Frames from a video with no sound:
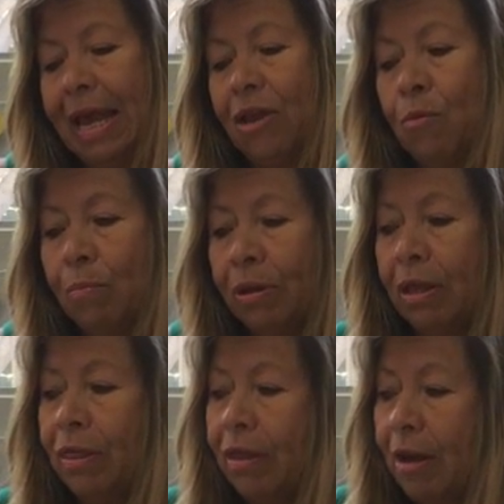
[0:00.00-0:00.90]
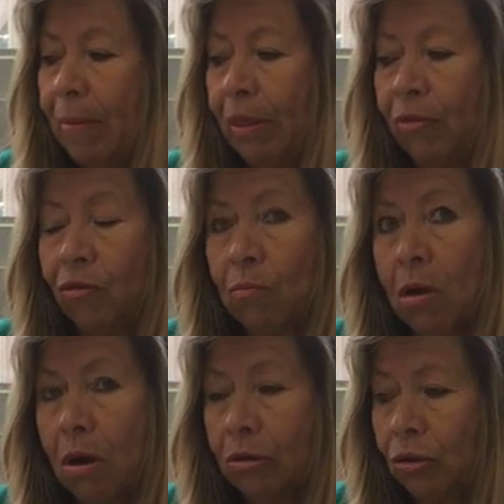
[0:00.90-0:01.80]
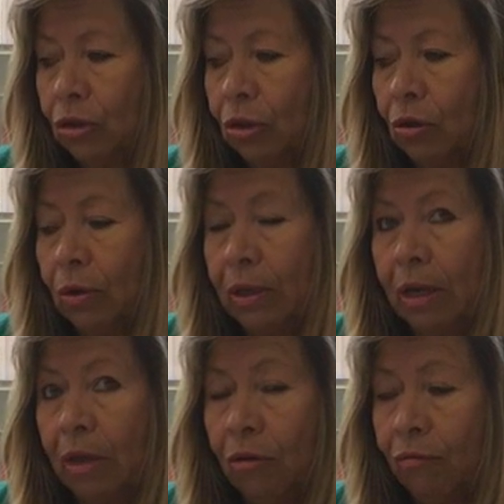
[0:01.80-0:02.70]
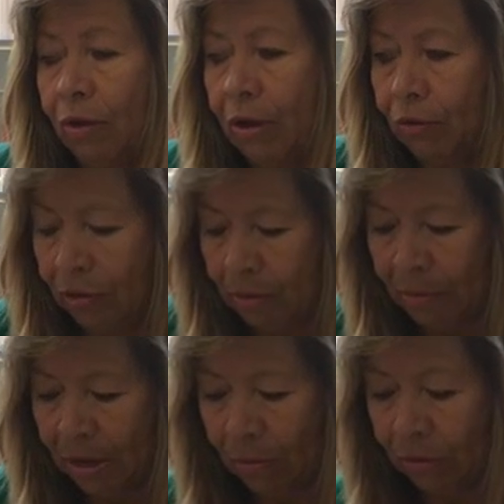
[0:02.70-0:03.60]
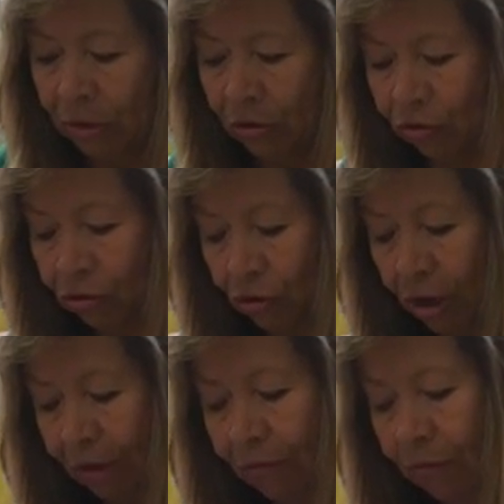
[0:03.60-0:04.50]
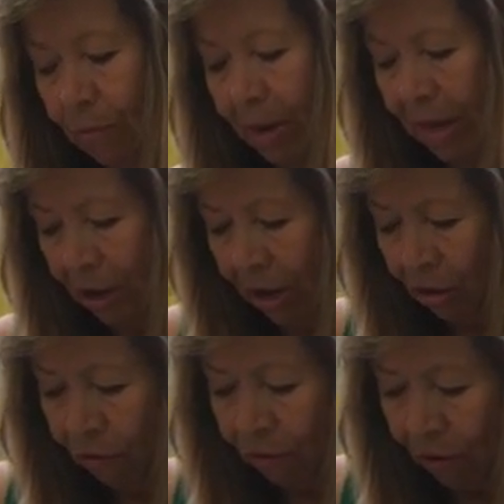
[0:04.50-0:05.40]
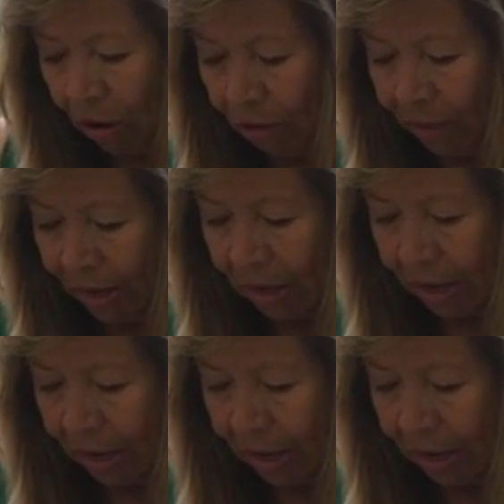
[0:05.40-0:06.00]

and you put the thumb in the small circle and the other fingers in the big ones. And you start from here and you follow that